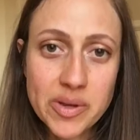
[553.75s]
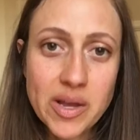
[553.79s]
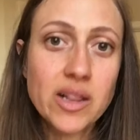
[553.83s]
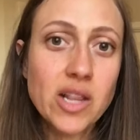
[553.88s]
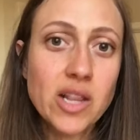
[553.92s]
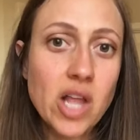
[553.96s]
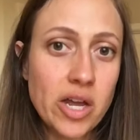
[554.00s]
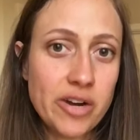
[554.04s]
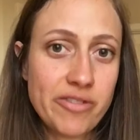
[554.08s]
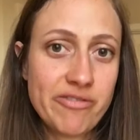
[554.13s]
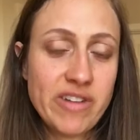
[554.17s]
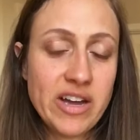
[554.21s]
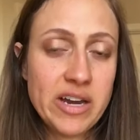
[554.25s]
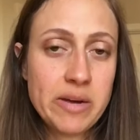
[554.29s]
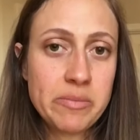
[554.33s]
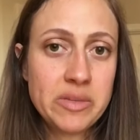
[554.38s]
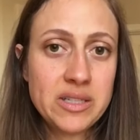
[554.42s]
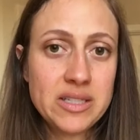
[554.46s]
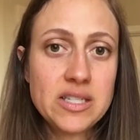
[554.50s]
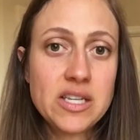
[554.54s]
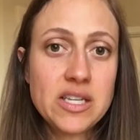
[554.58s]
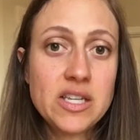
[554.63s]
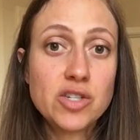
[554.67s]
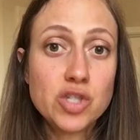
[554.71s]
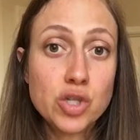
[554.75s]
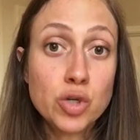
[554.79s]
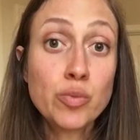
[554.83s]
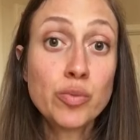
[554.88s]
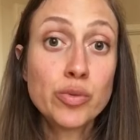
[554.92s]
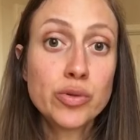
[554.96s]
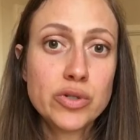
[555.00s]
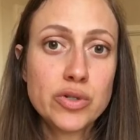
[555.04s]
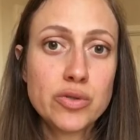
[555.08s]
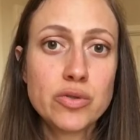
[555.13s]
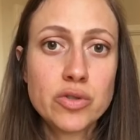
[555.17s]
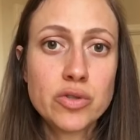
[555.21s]
a lot of vitamin C to
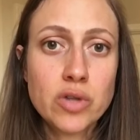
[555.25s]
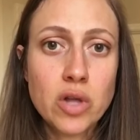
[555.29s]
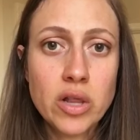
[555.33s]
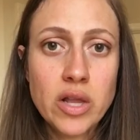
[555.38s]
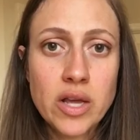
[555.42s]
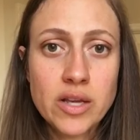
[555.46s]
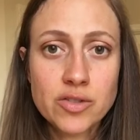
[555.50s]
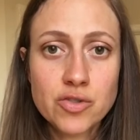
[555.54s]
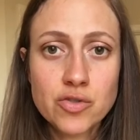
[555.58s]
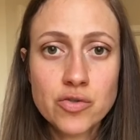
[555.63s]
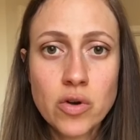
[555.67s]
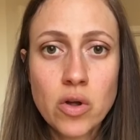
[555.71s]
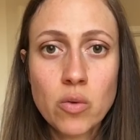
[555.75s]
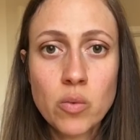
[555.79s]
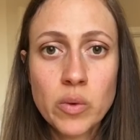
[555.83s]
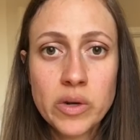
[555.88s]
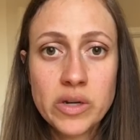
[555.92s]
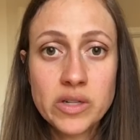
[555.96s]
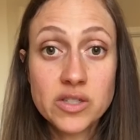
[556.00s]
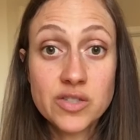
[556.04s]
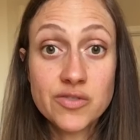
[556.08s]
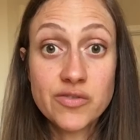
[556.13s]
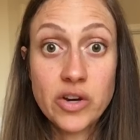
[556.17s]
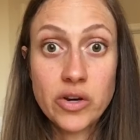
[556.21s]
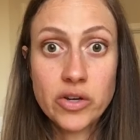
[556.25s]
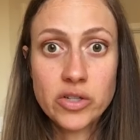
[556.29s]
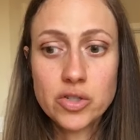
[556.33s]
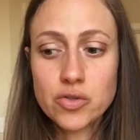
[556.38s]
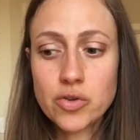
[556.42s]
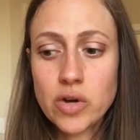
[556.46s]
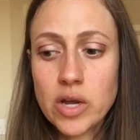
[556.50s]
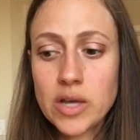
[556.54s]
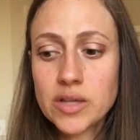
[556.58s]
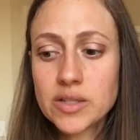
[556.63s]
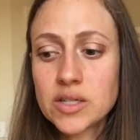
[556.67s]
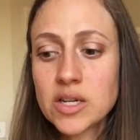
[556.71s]
produce cholesterol when it's very
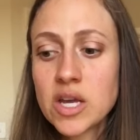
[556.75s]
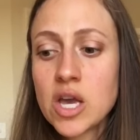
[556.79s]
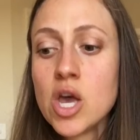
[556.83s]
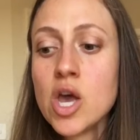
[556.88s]
stressed.